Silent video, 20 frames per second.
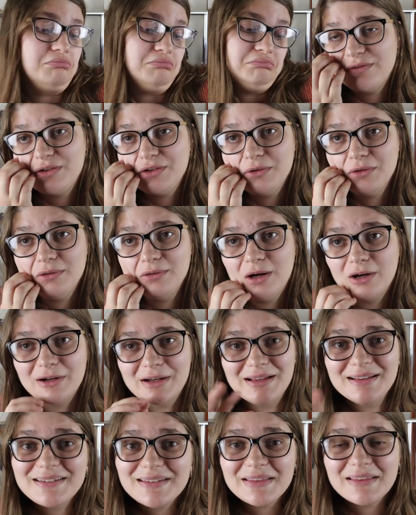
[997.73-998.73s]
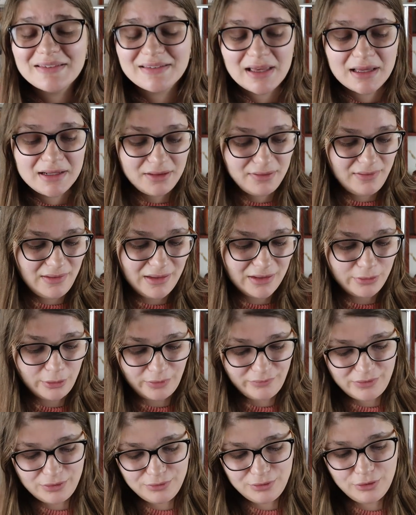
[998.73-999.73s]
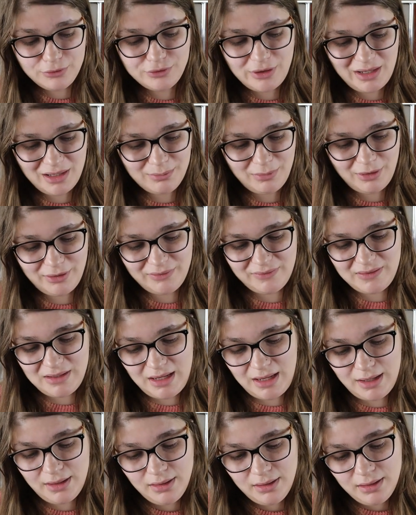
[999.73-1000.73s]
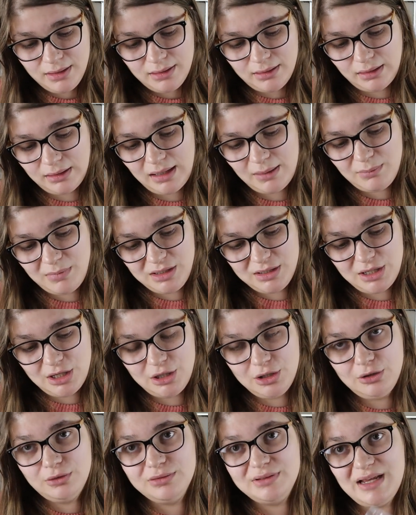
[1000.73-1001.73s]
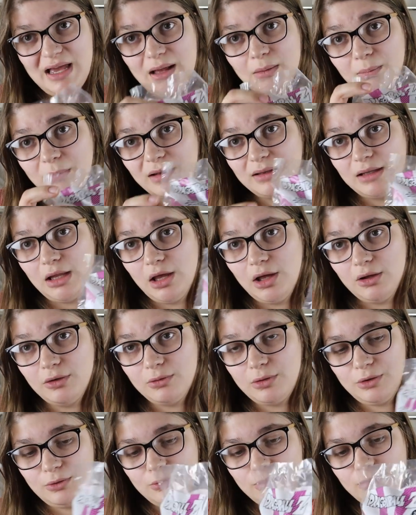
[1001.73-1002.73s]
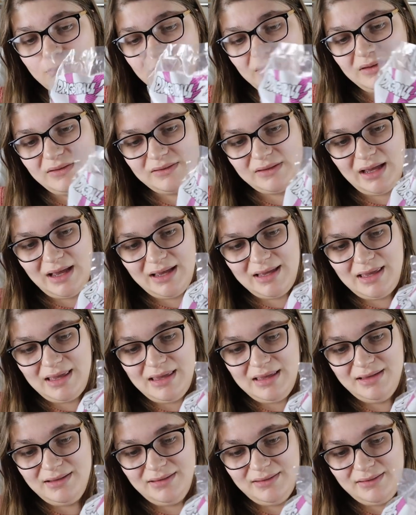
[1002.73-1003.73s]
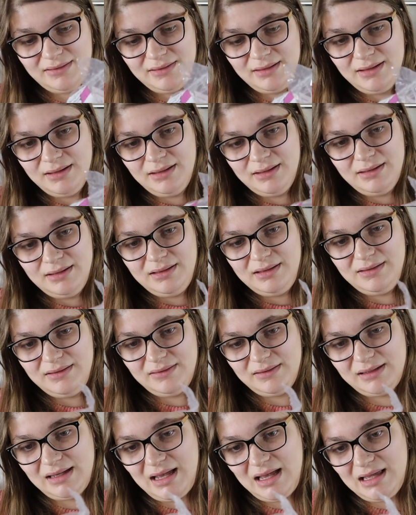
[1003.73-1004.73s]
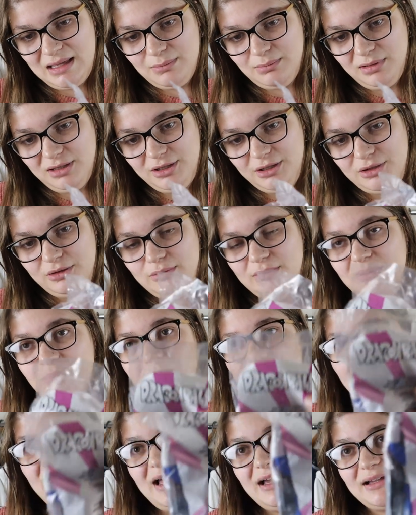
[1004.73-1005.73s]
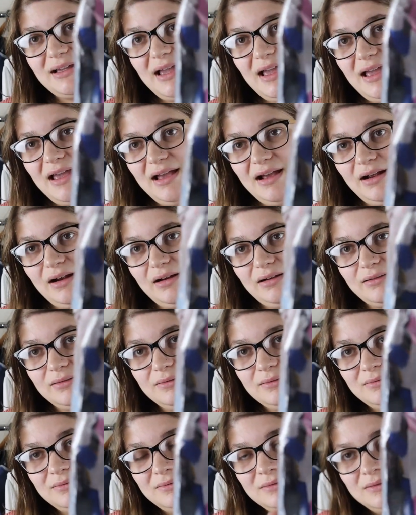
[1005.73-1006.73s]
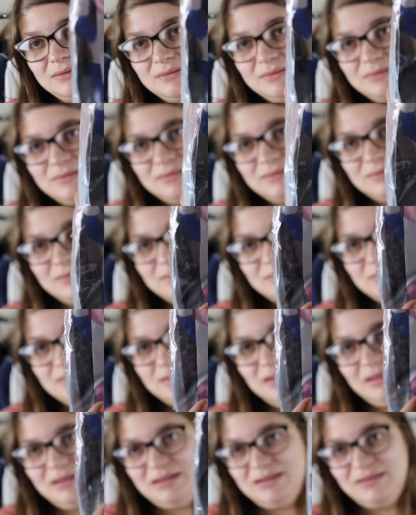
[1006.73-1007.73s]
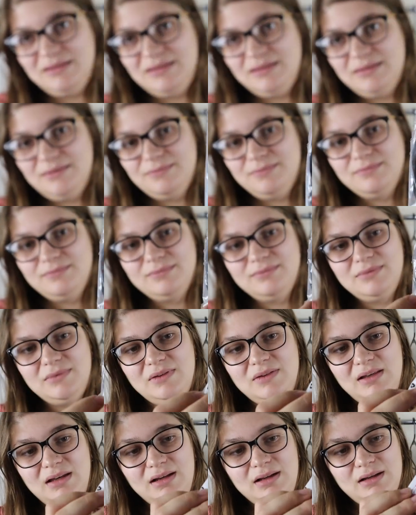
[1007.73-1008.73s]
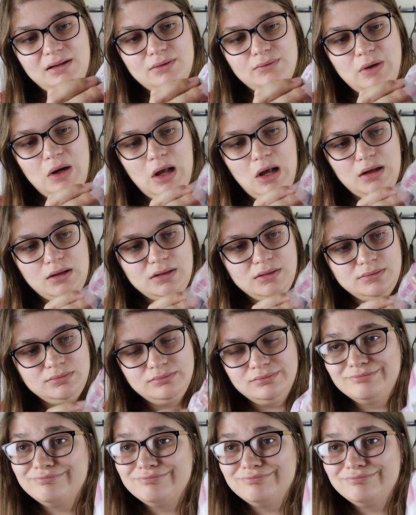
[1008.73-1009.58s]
If you are into this kind of thing or if you know Dragon Ball Z, let me know down below who this guy is. He's a guy in blue with black hair and he's sitting on a rock.